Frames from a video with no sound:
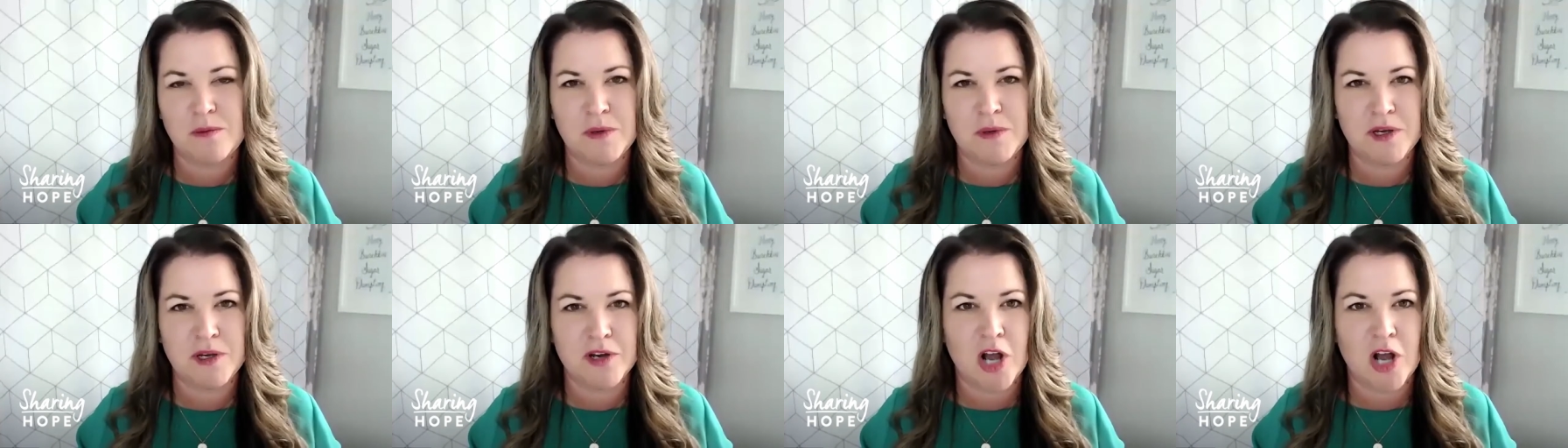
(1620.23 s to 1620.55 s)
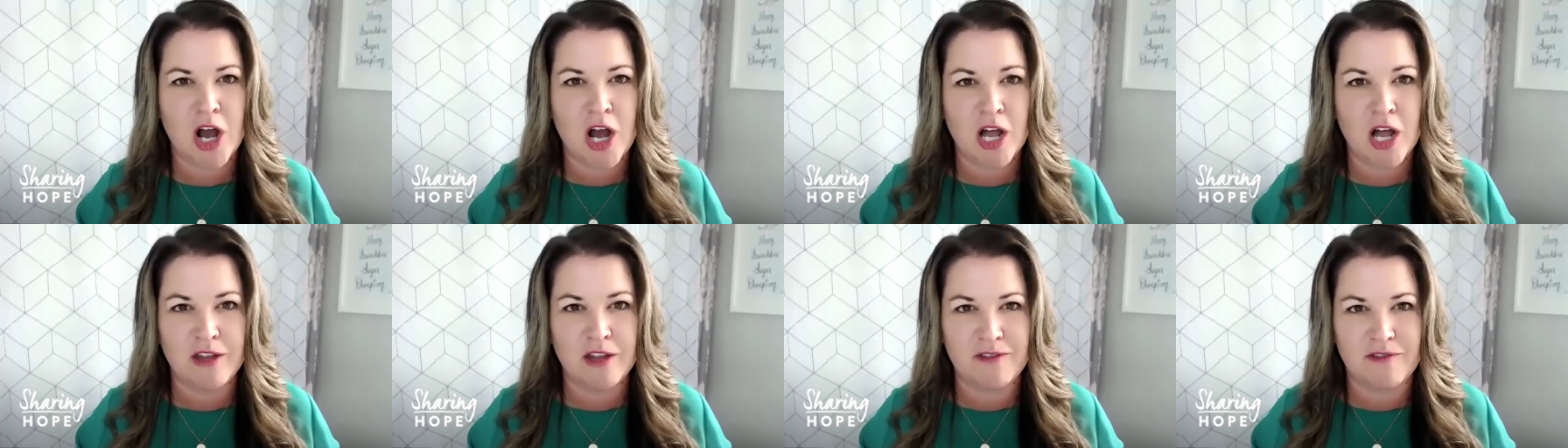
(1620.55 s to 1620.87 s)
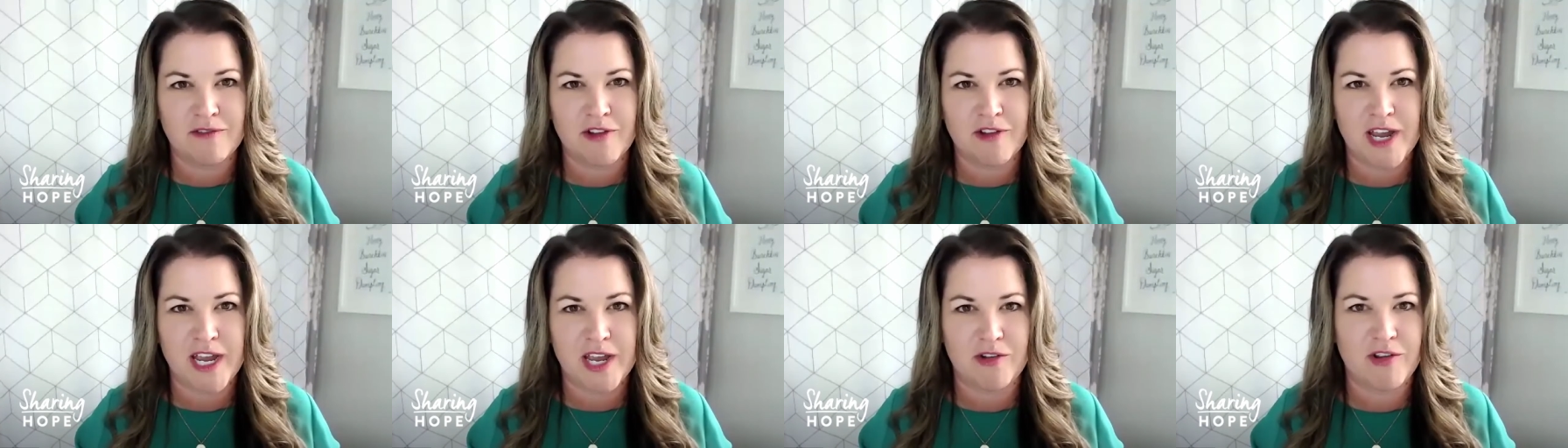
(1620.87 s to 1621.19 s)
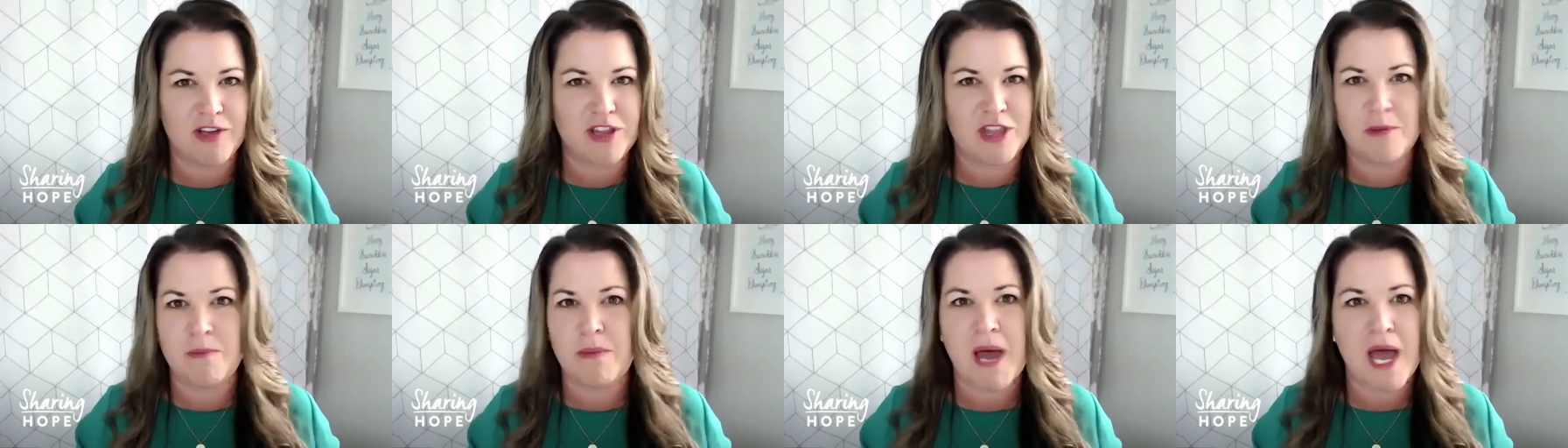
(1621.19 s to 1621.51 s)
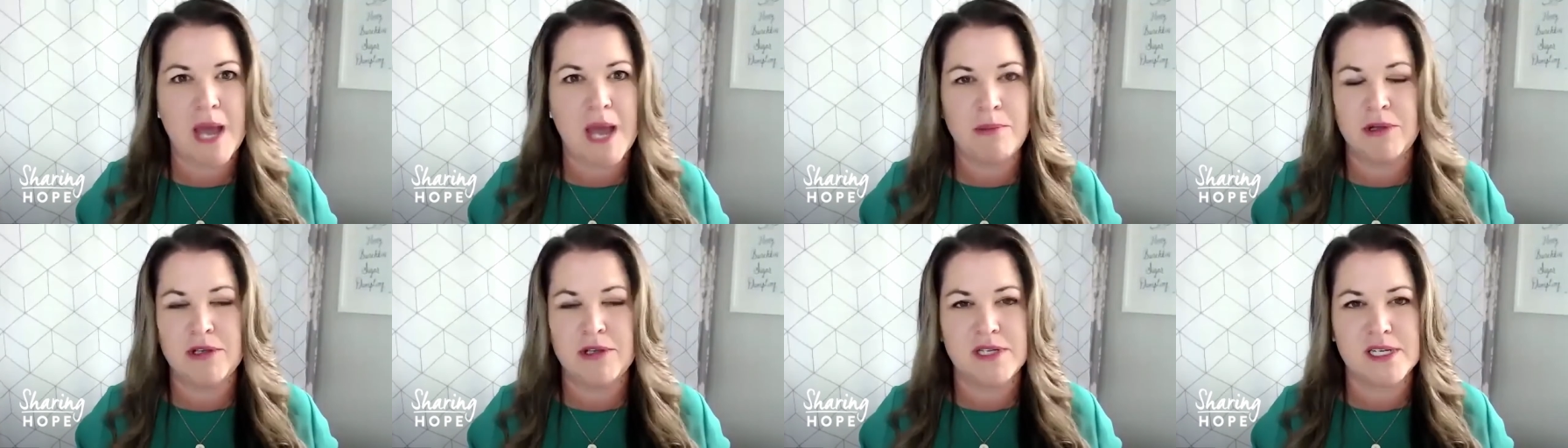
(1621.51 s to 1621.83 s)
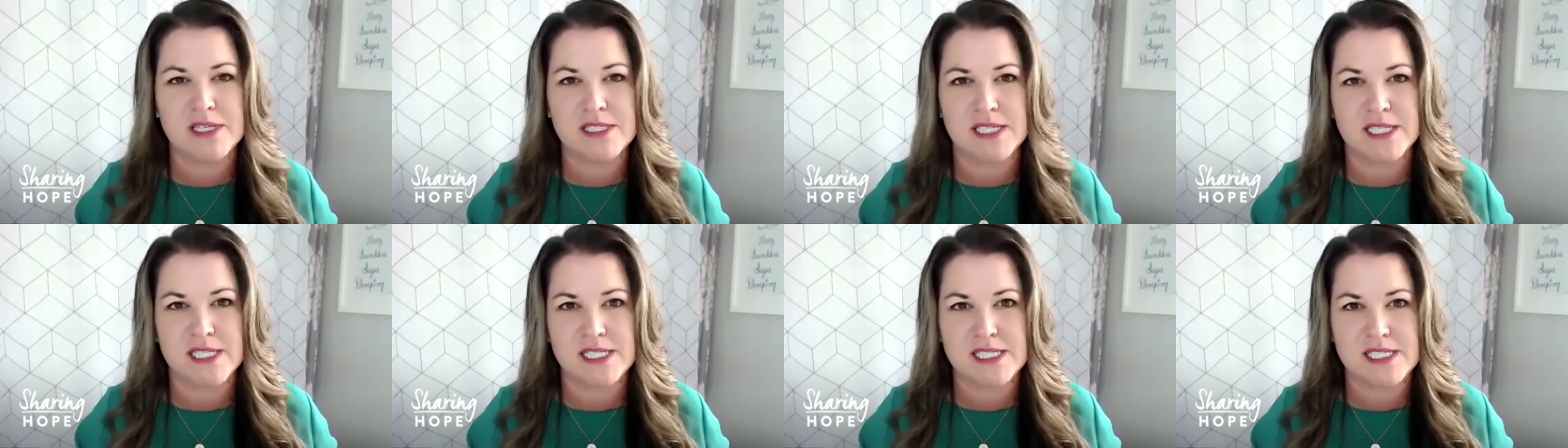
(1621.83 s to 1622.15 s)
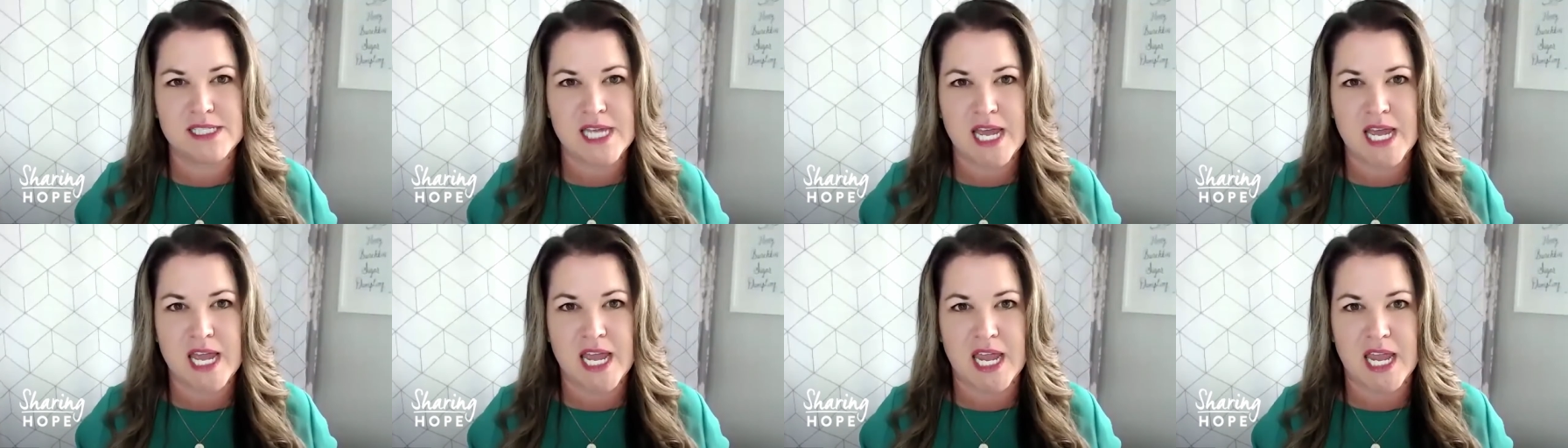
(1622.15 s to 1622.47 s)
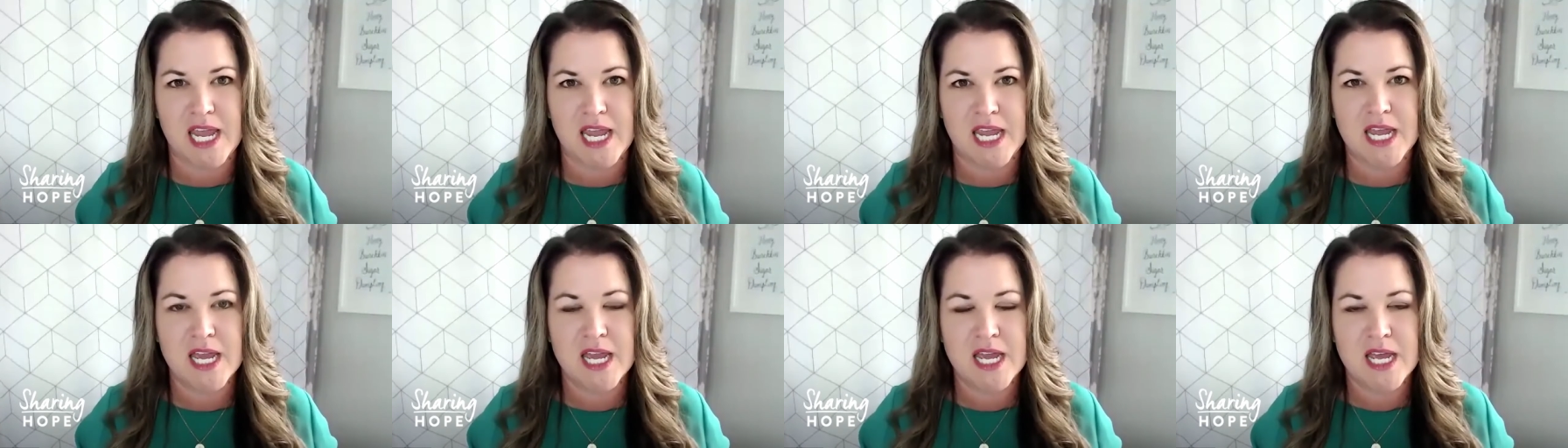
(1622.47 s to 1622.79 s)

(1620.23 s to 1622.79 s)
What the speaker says: we are all afraid, right? The Bible doesn't say